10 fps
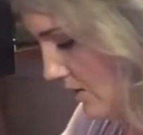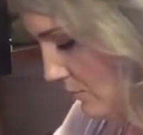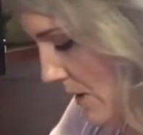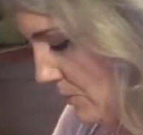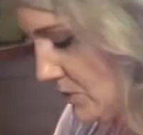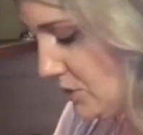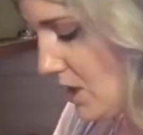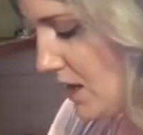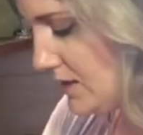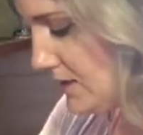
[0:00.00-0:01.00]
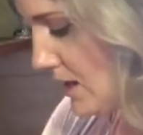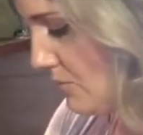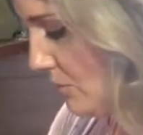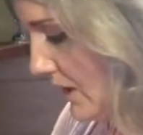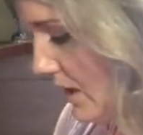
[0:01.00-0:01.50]
Peppers are awesome
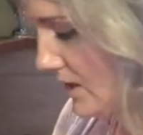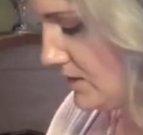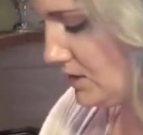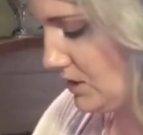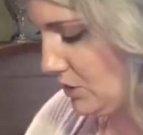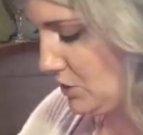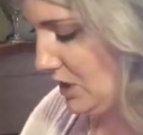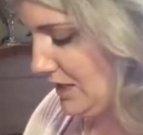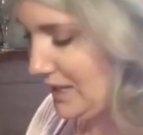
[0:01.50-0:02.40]
because you can